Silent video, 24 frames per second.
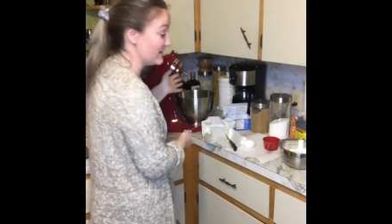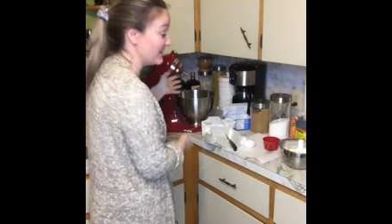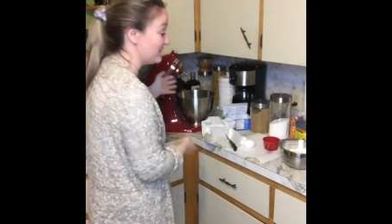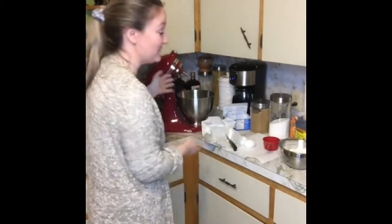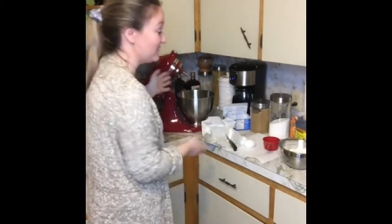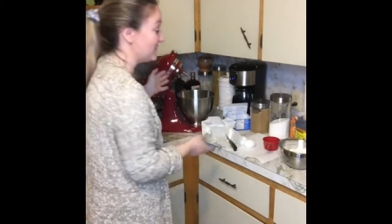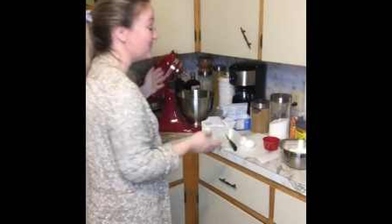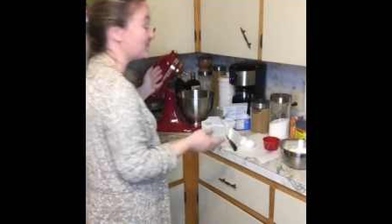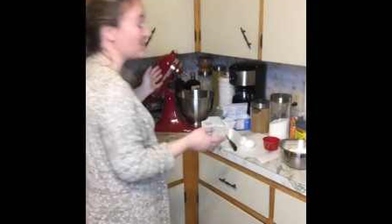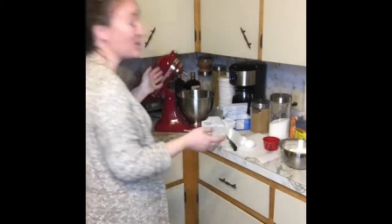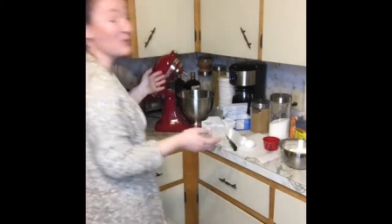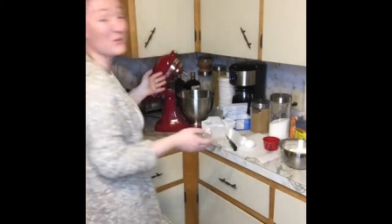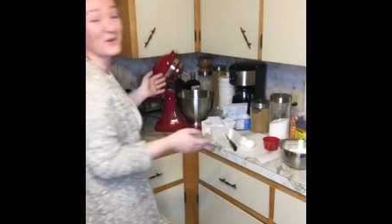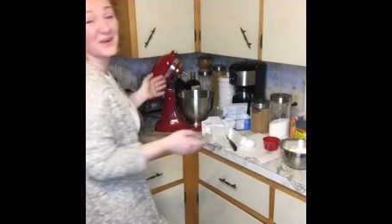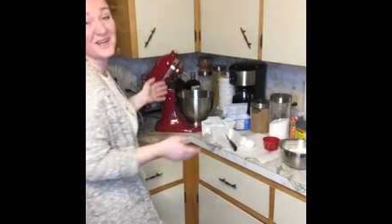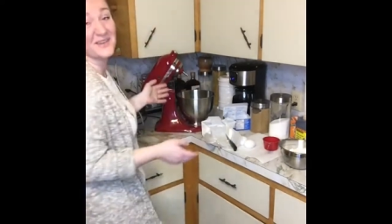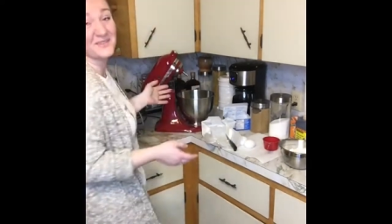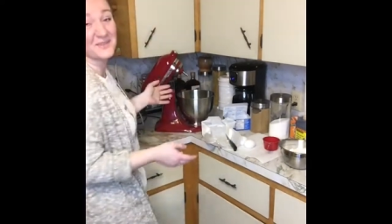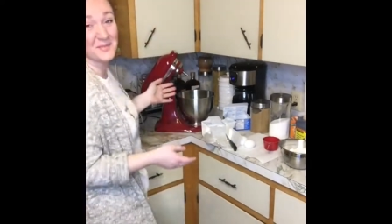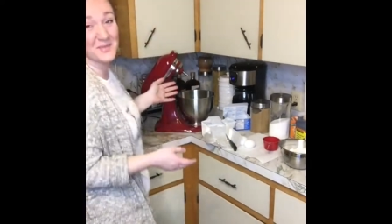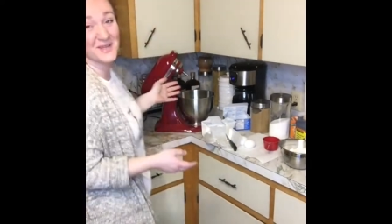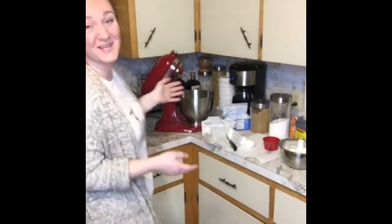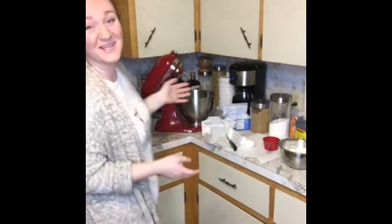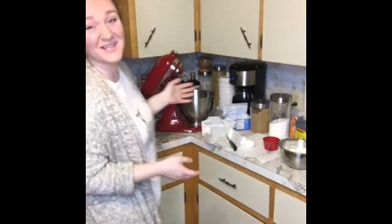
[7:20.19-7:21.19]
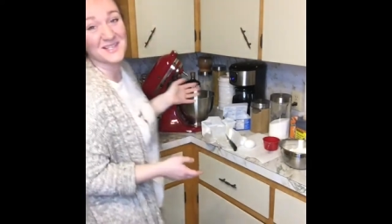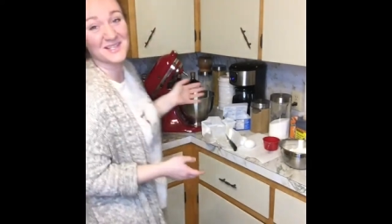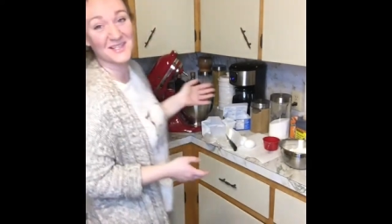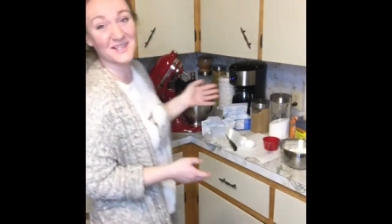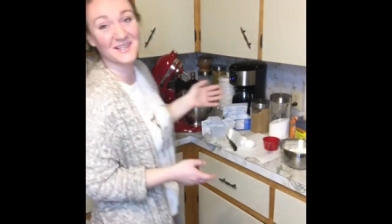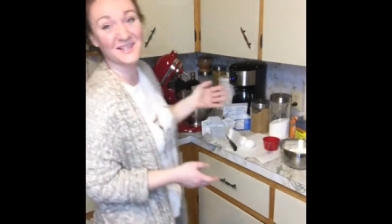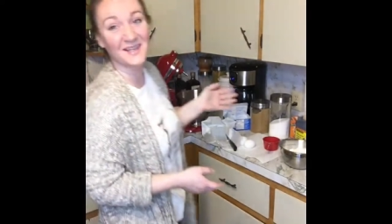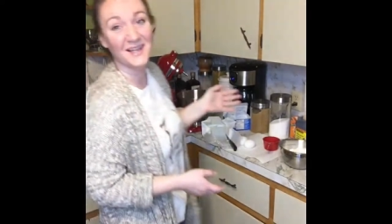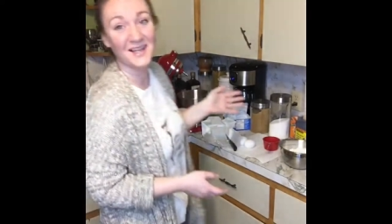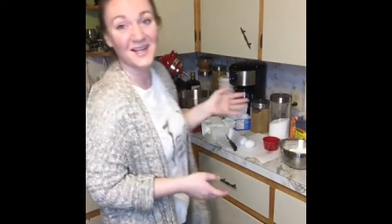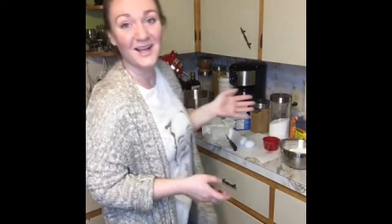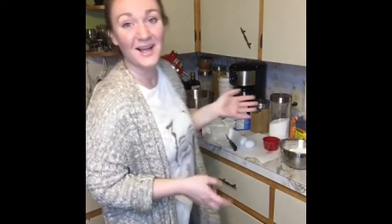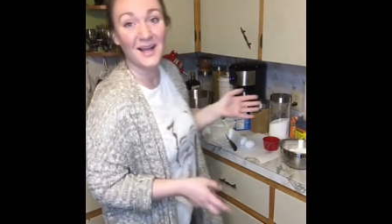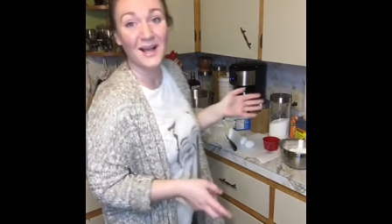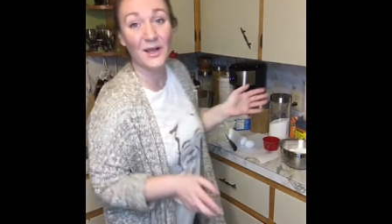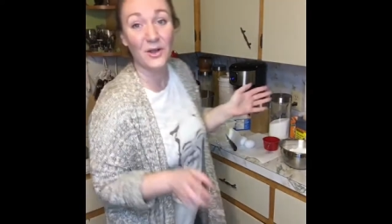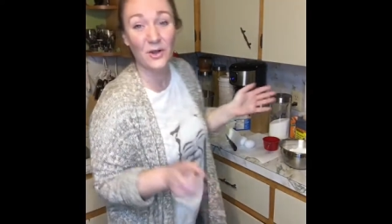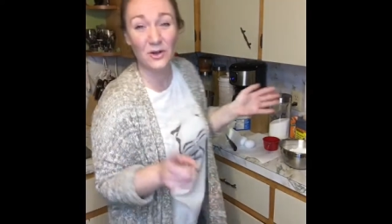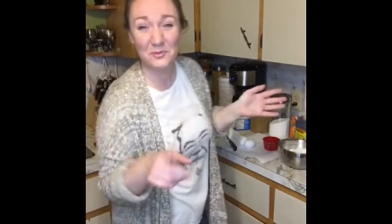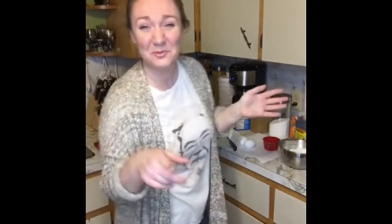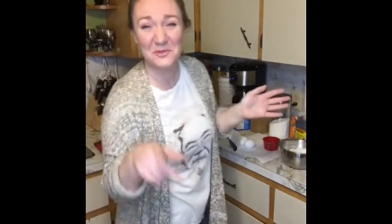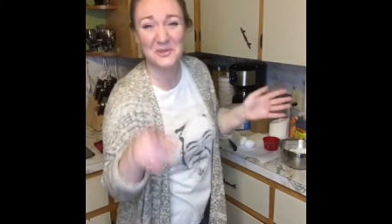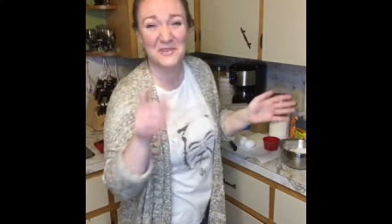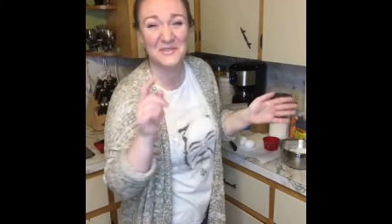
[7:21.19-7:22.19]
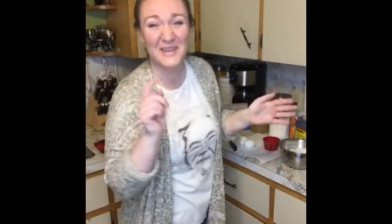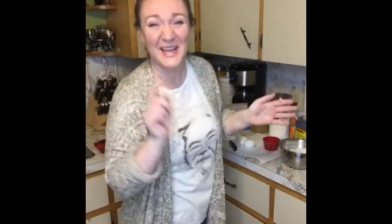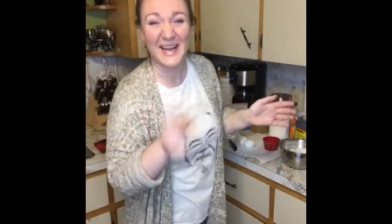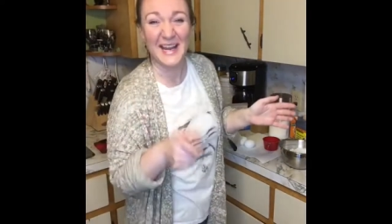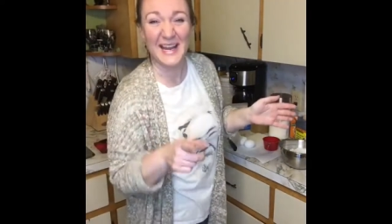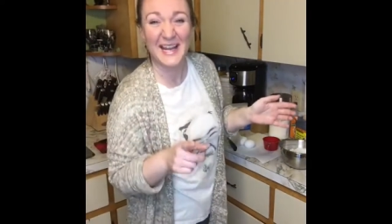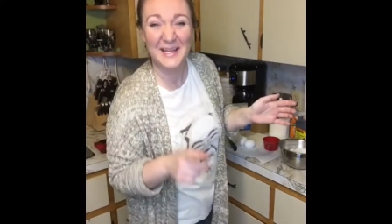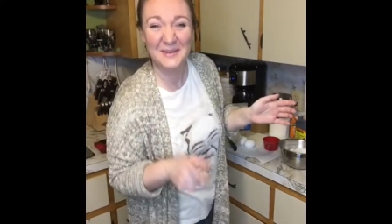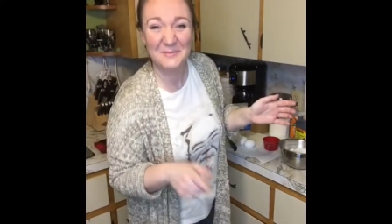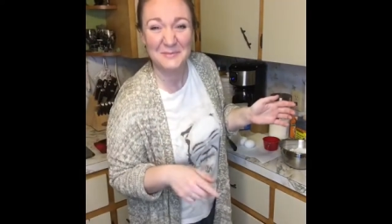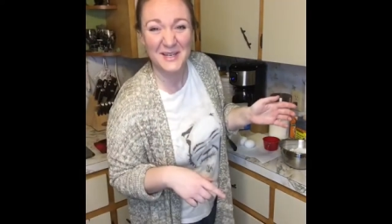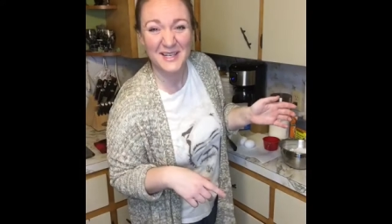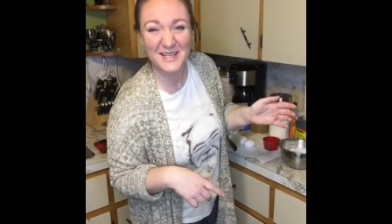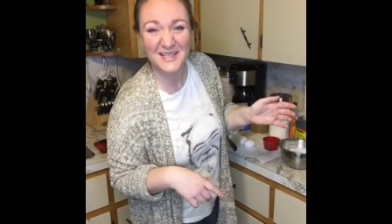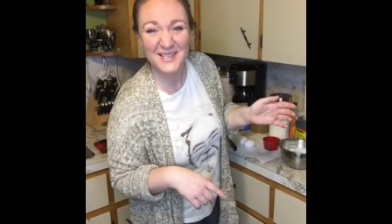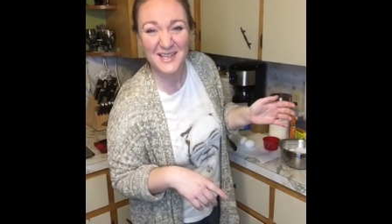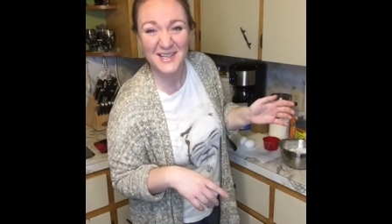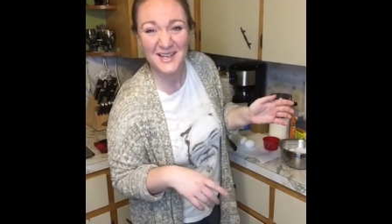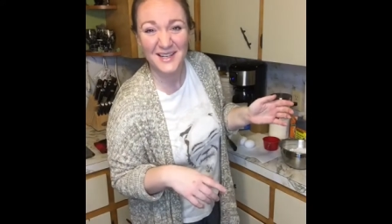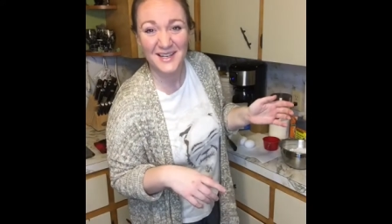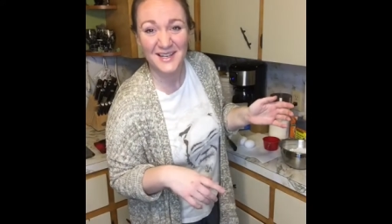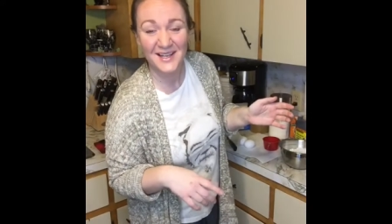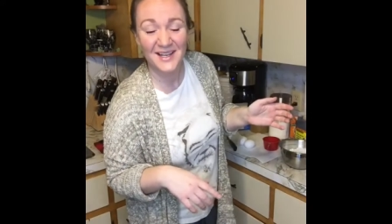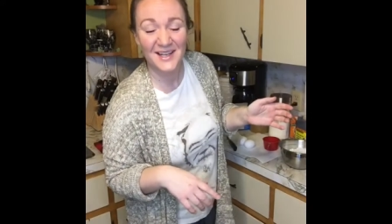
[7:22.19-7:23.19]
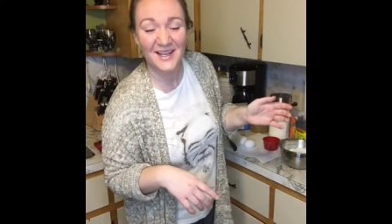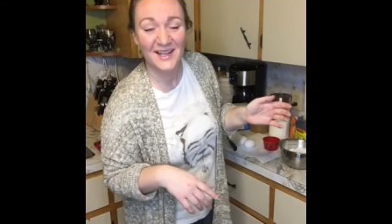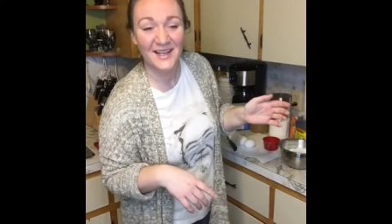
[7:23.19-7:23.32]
If you don't have a mixer, I hope you have a hand mixer.